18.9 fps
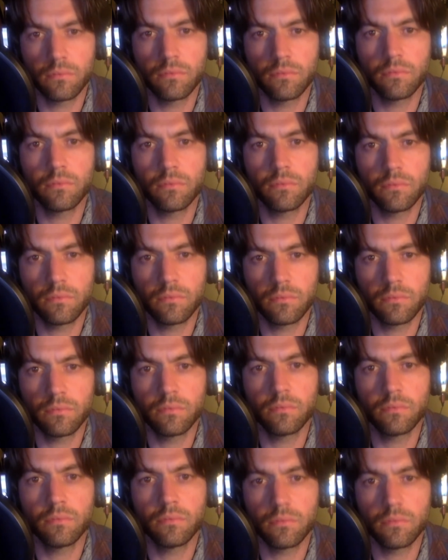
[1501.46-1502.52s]

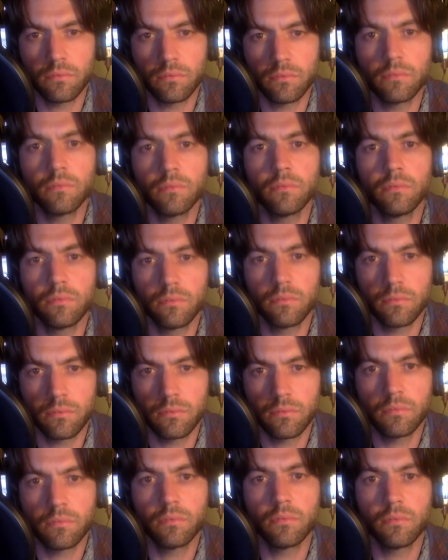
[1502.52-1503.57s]

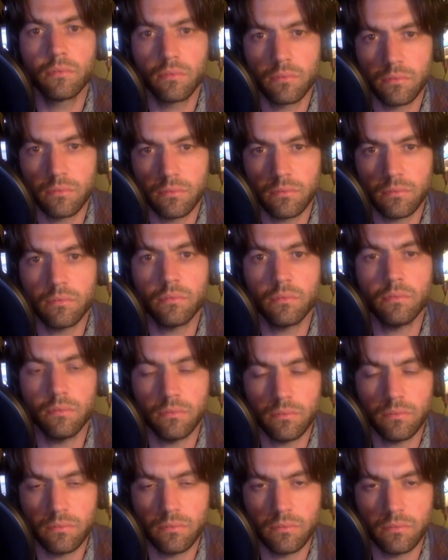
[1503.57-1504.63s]

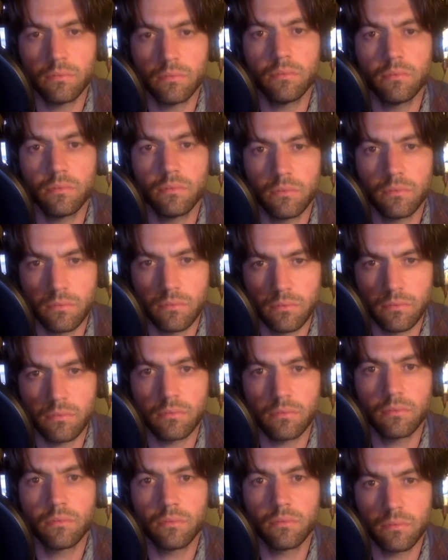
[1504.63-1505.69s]

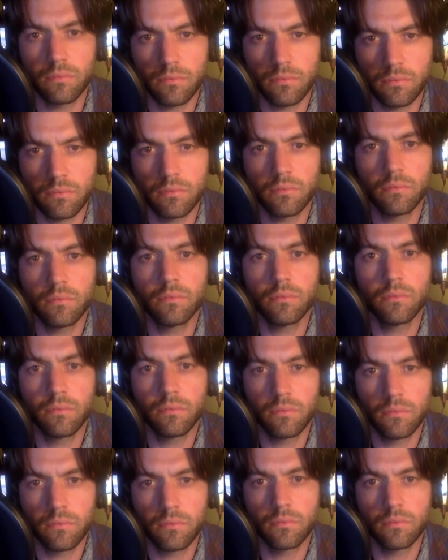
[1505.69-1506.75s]

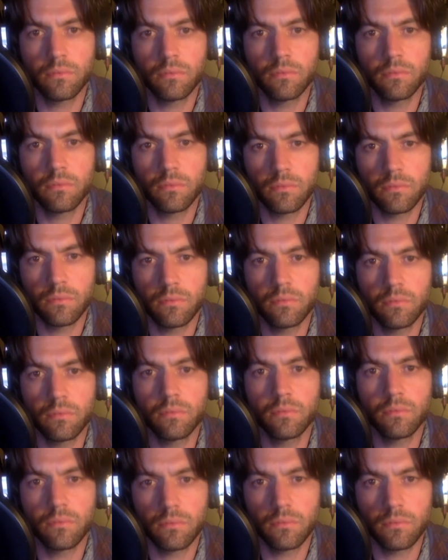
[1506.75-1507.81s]

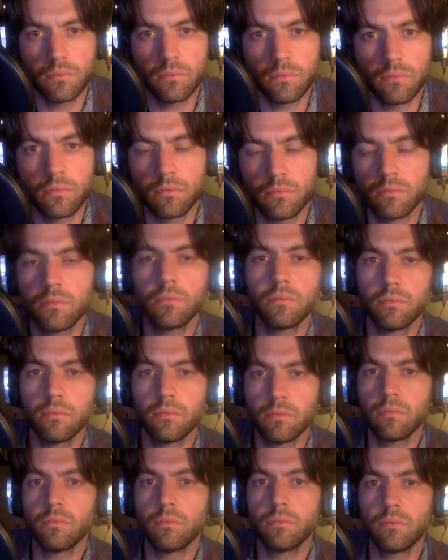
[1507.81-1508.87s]

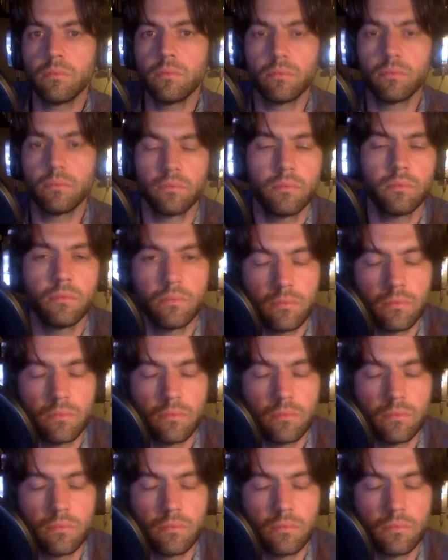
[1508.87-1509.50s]
This person isn't speaking.